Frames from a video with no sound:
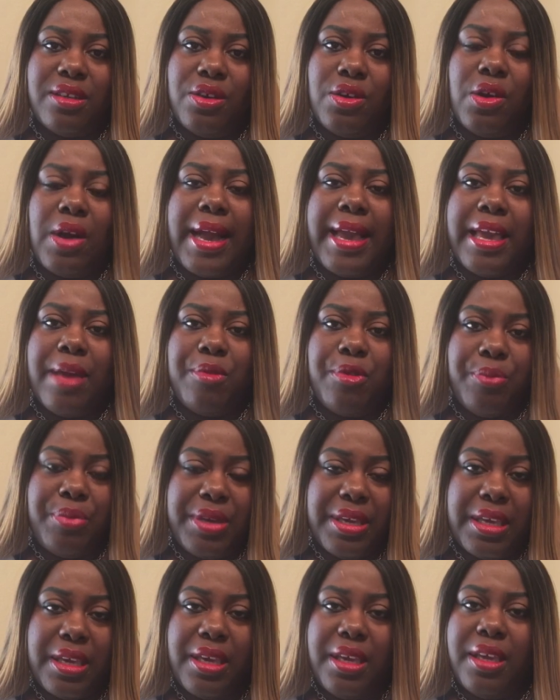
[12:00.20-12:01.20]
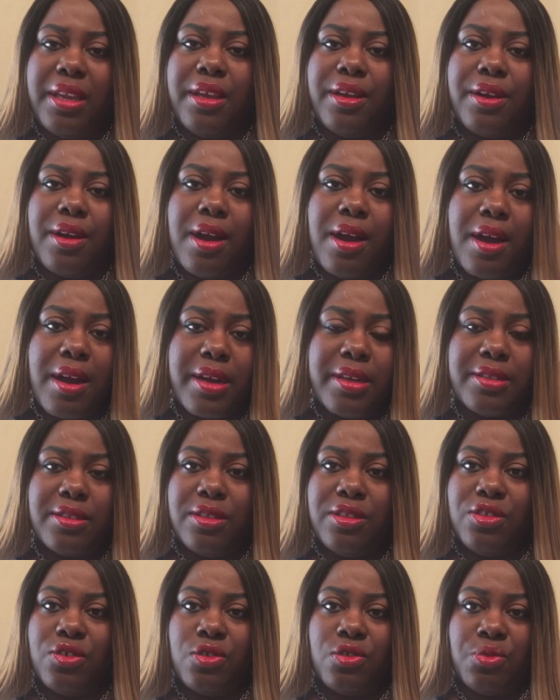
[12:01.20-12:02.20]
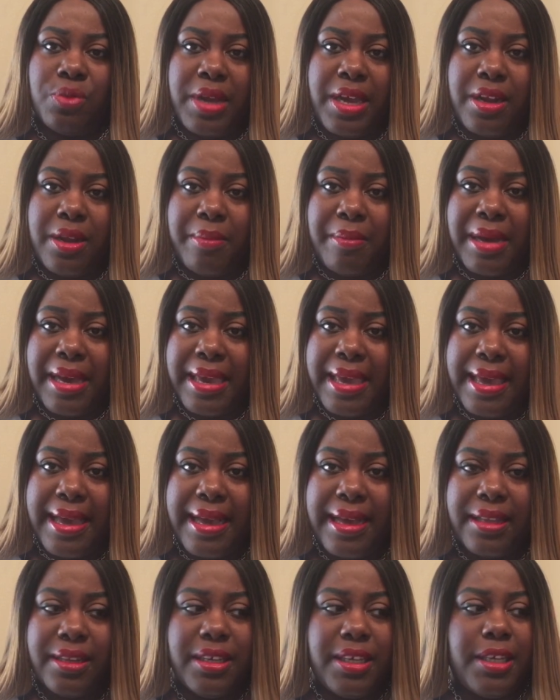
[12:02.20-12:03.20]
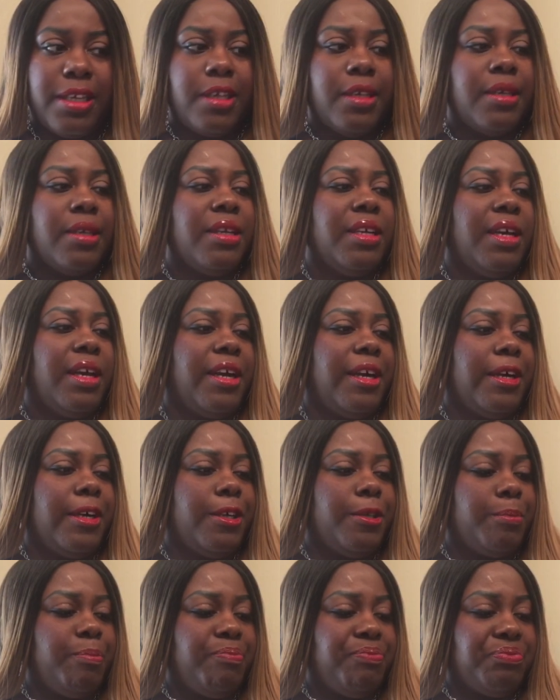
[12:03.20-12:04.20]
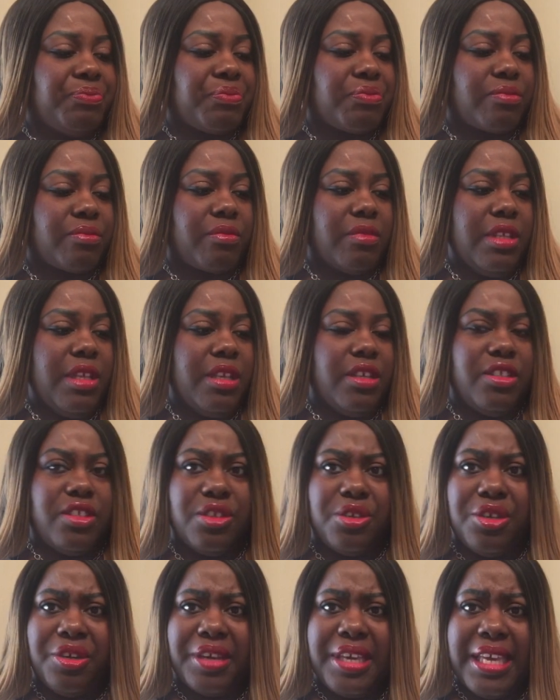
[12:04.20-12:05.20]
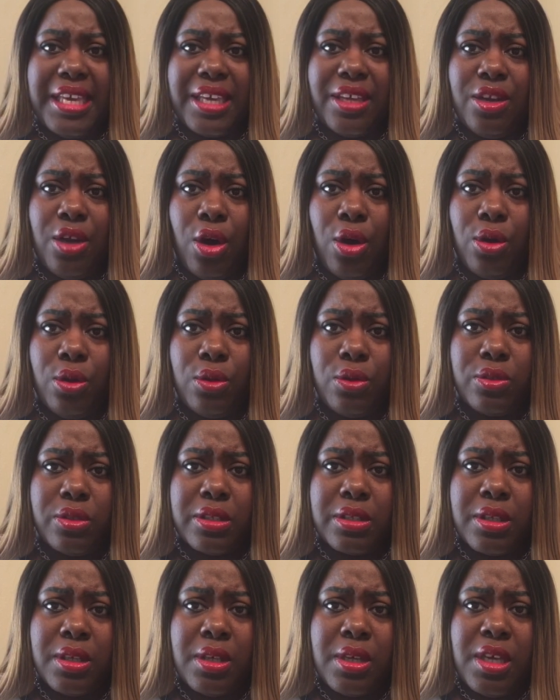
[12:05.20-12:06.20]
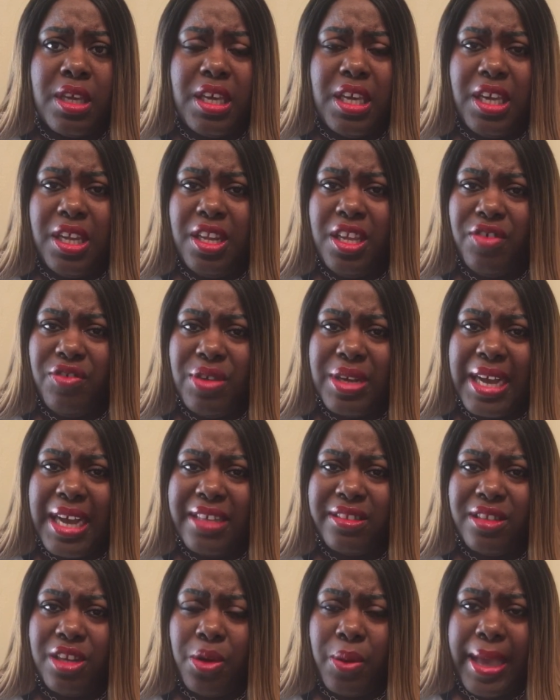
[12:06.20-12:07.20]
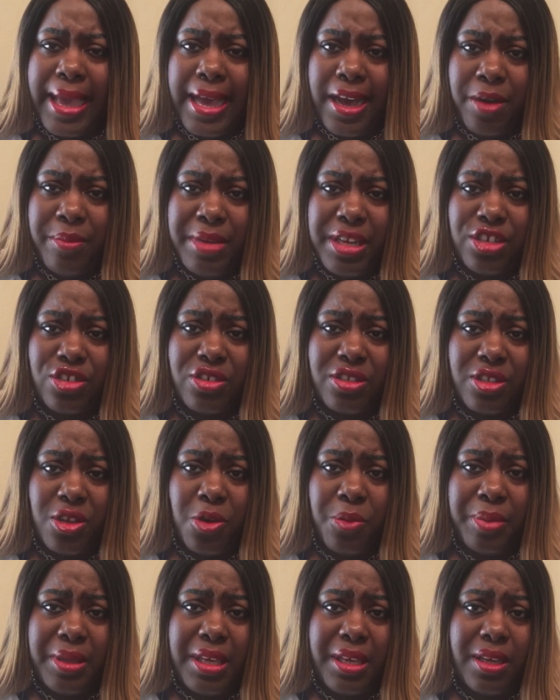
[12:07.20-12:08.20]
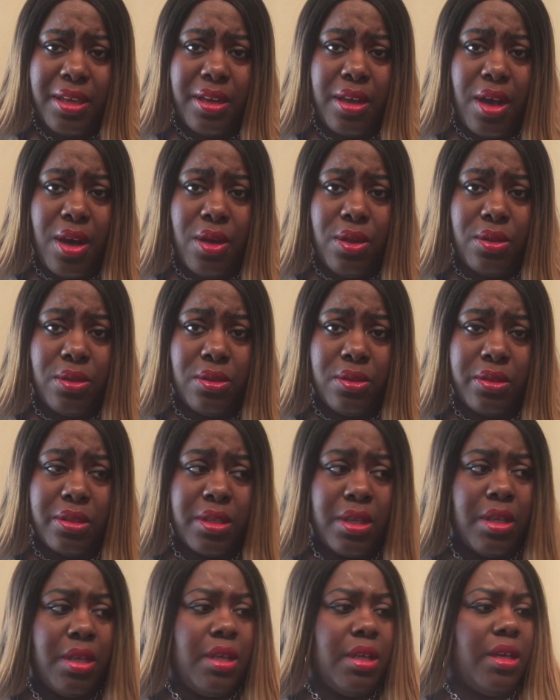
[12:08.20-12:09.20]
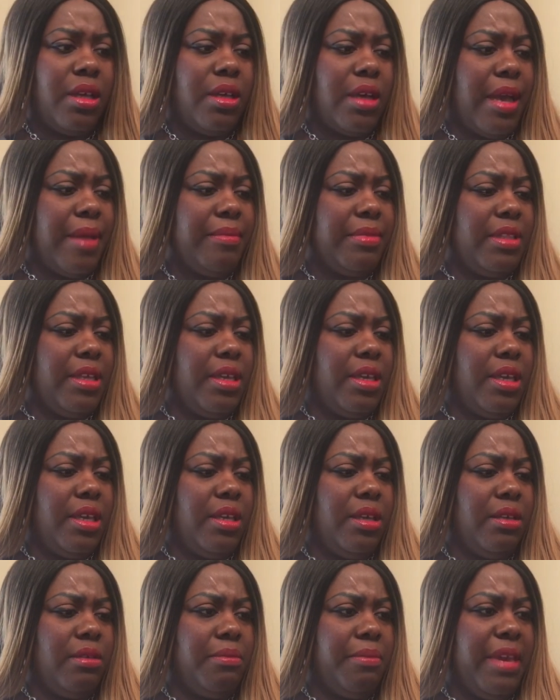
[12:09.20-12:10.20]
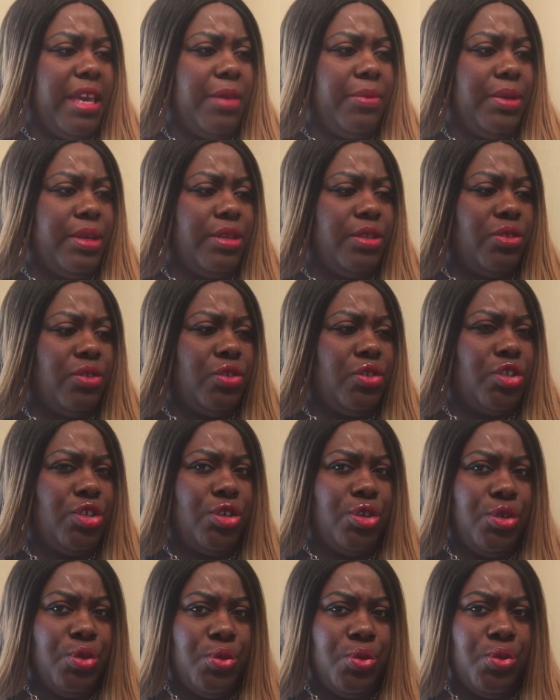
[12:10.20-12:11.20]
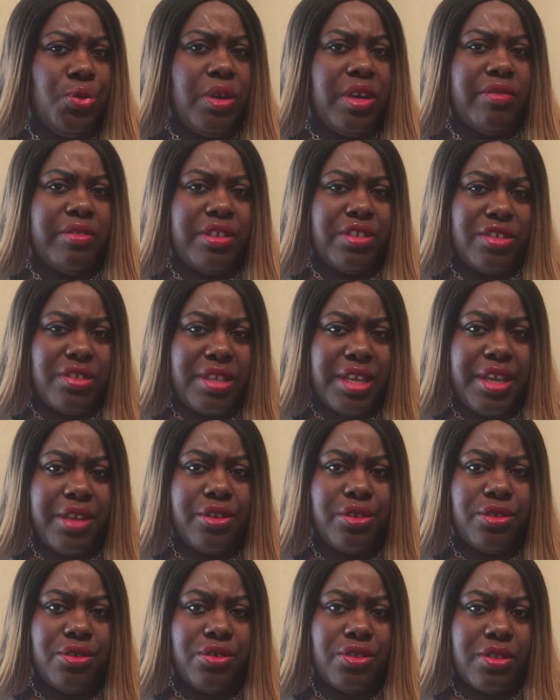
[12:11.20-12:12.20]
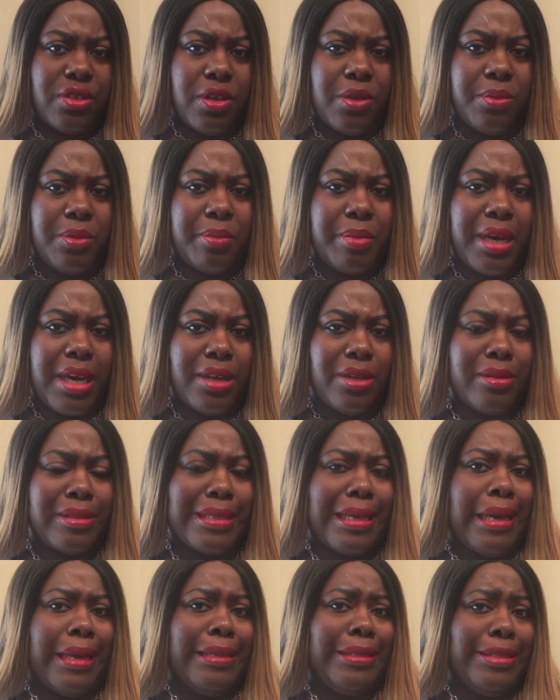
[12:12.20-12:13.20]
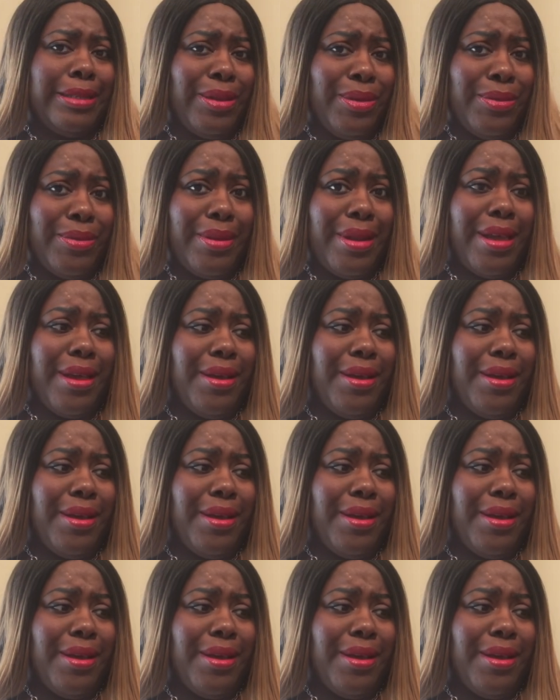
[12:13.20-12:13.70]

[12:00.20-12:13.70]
know I am a big kid at heart, so this is right up my alley. He can hold, any of you guys know how much soap he can hold? I'm thinking maybe two of the standard soap bottles. I don't